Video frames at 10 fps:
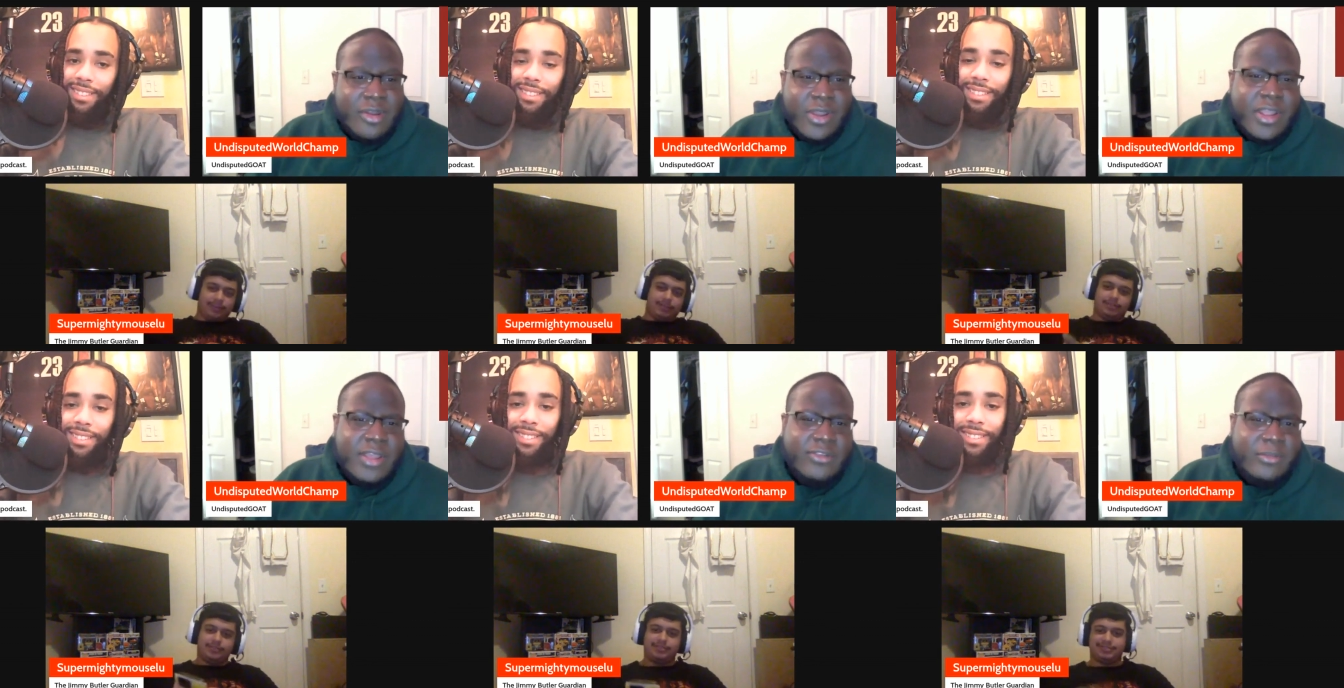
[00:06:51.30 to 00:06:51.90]
Speaker 1: it
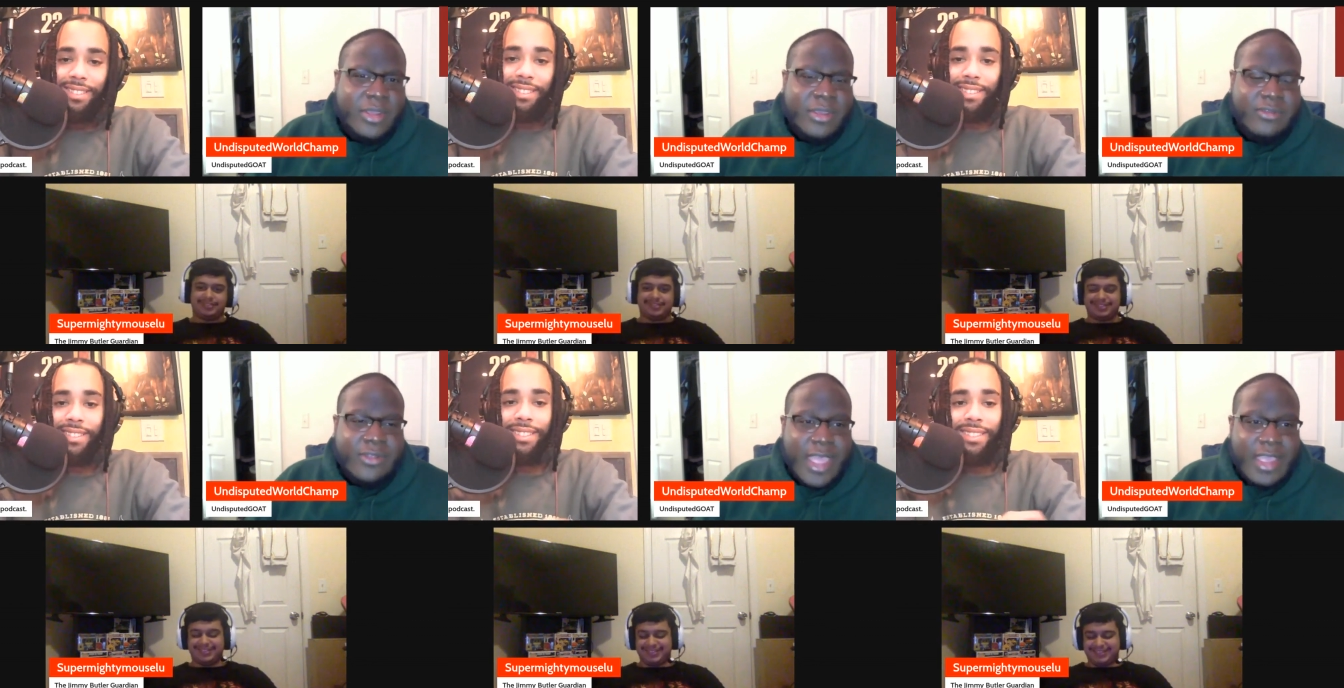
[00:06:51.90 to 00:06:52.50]
doesn't. Because the
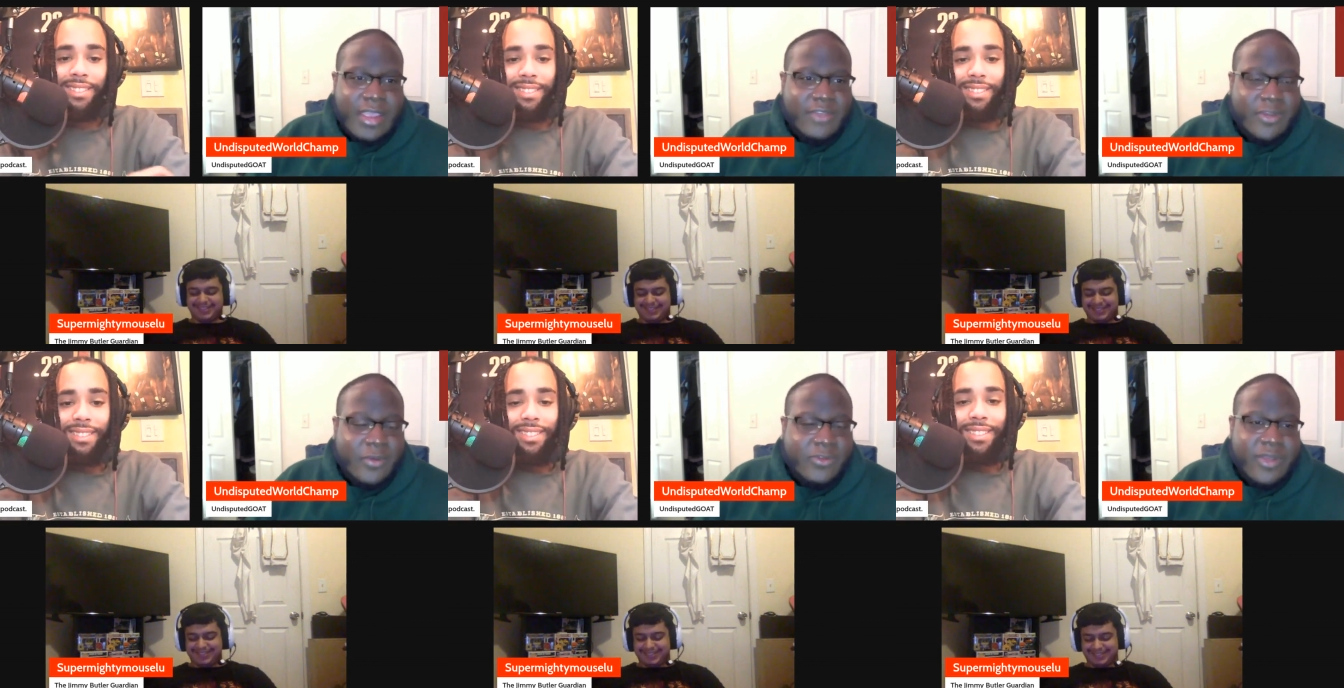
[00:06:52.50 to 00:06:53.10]
thing is, he
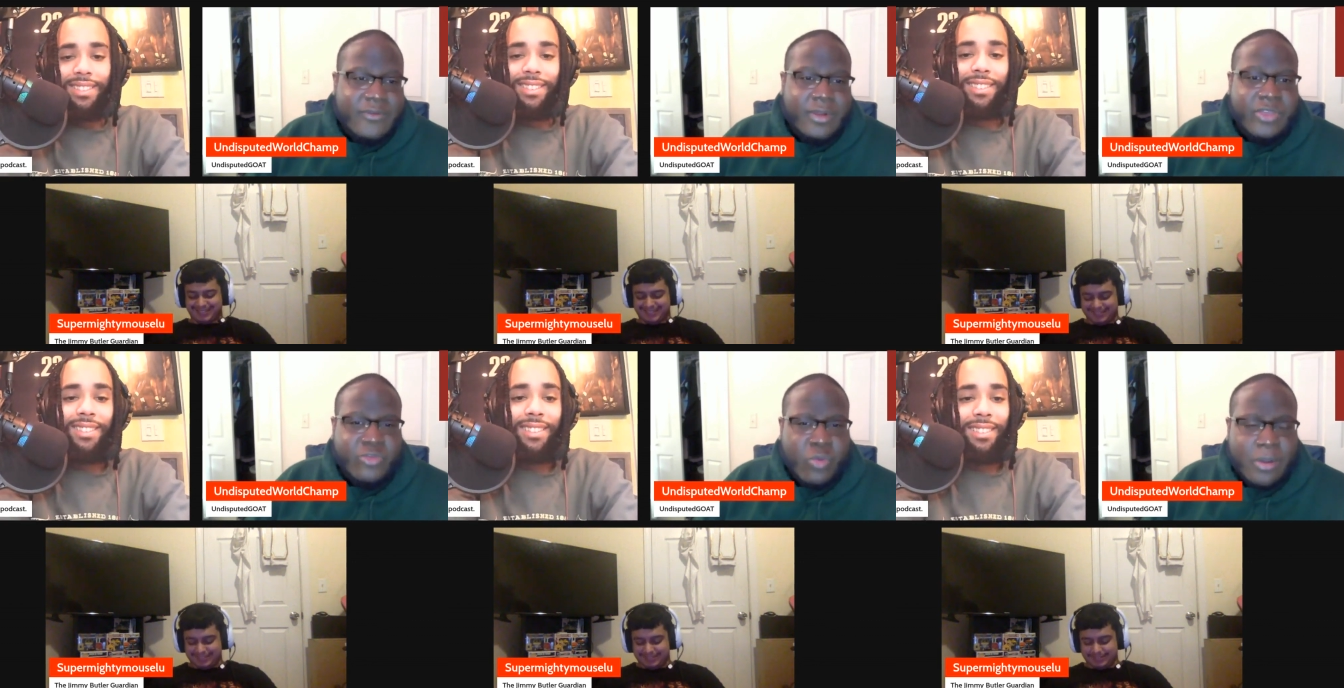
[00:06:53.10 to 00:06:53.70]
was never the
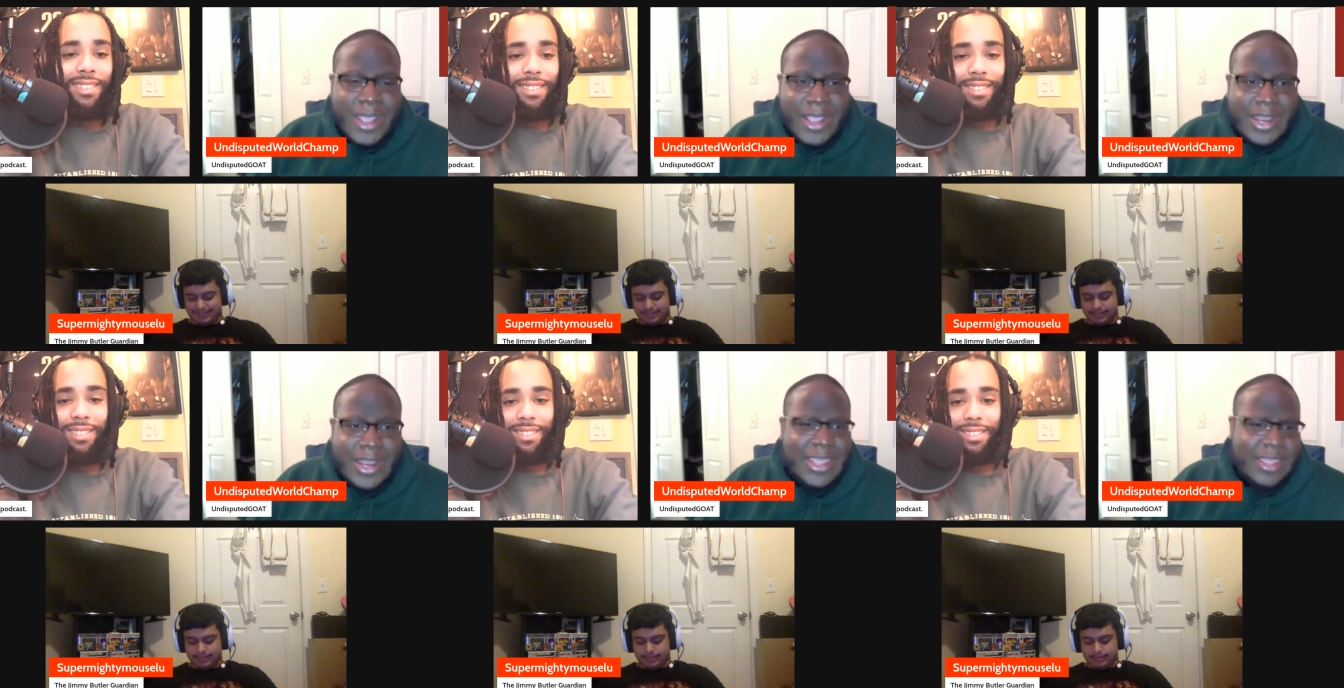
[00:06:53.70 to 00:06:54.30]
best quarterback in the
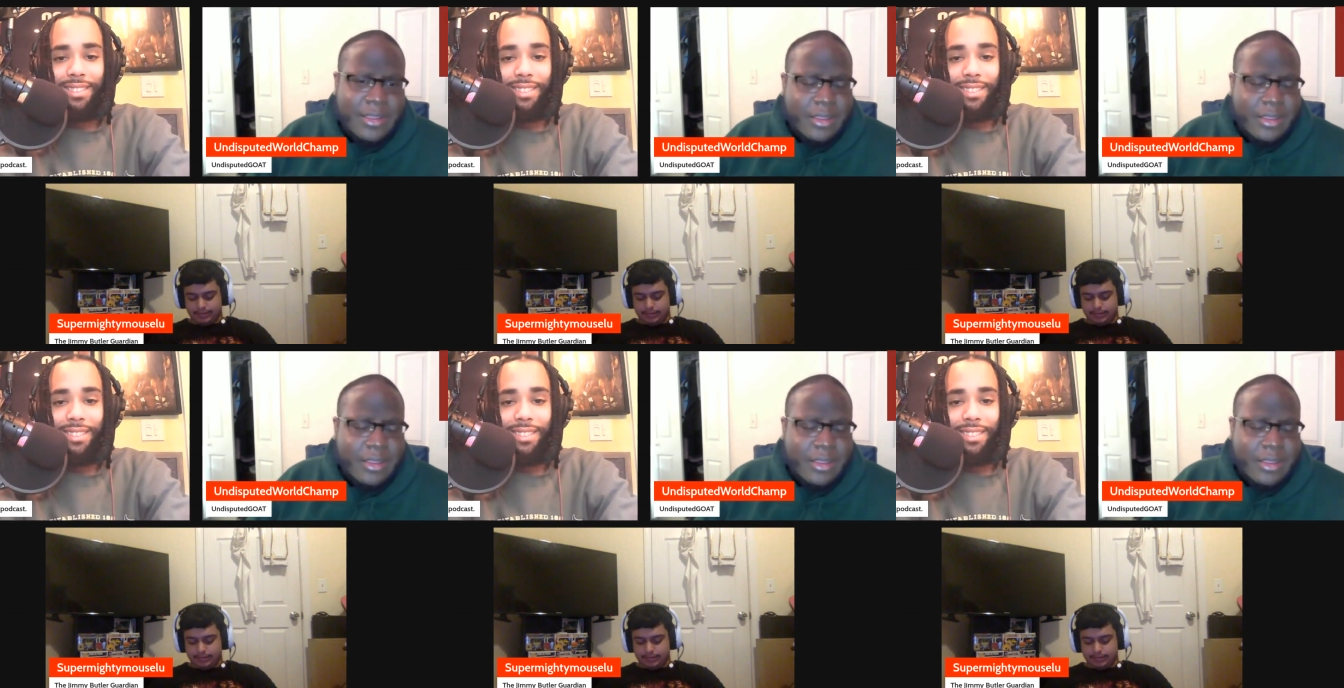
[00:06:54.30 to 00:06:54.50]
league.